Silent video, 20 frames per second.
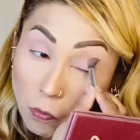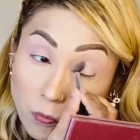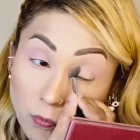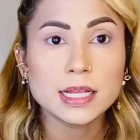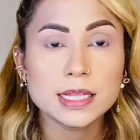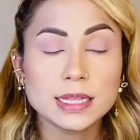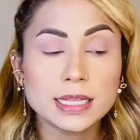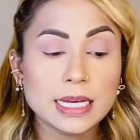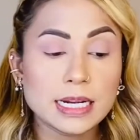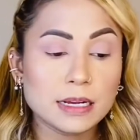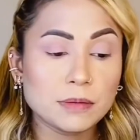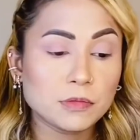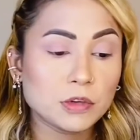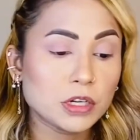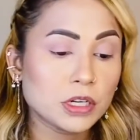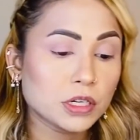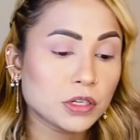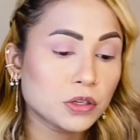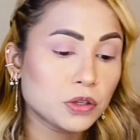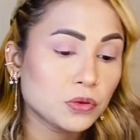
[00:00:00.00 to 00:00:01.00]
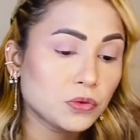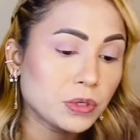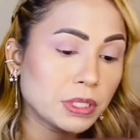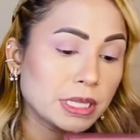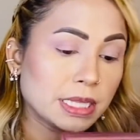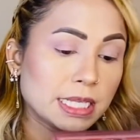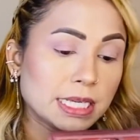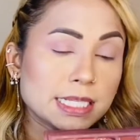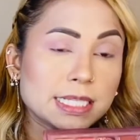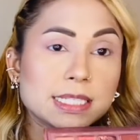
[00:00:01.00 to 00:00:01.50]
Then I'm gonna go with
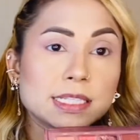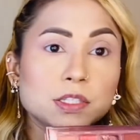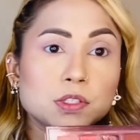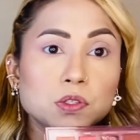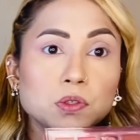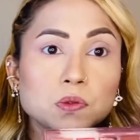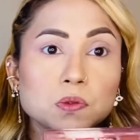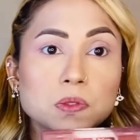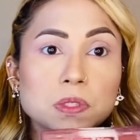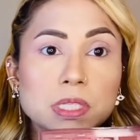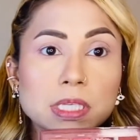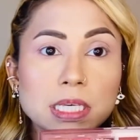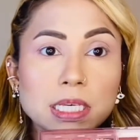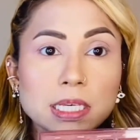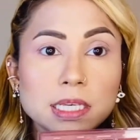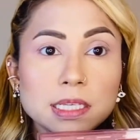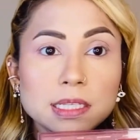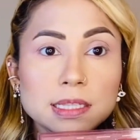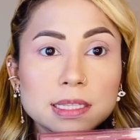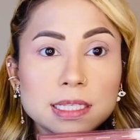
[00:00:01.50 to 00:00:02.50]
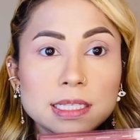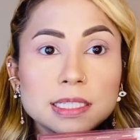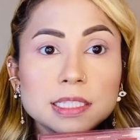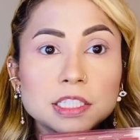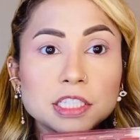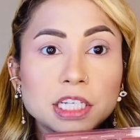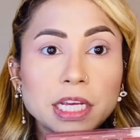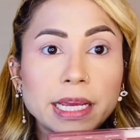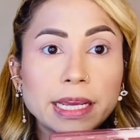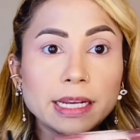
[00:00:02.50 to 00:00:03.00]
this Juicy, this
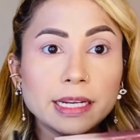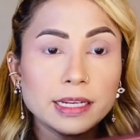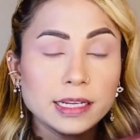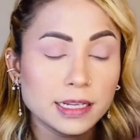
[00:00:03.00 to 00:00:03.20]
shade,